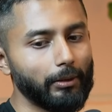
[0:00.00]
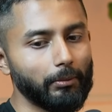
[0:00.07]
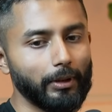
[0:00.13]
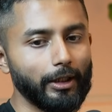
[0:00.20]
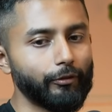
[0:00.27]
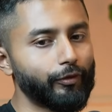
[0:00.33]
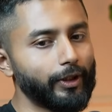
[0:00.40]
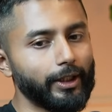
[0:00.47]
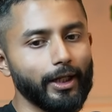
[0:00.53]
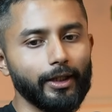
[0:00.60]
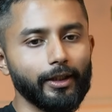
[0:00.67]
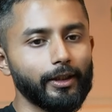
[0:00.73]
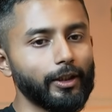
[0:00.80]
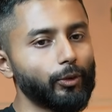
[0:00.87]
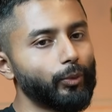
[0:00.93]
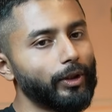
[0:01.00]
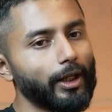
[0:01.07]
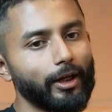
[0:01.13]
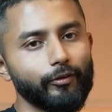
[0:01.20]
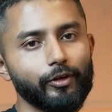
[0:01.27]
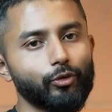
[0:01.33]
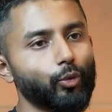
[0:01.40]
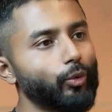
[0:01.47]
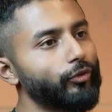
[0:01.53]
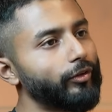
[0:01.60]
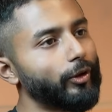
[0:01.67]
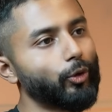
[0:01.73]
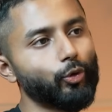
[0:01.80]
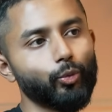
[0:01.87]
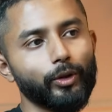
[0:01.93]
every category will have its own
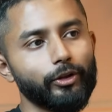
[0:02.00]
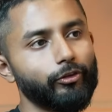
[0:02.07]
0 to 1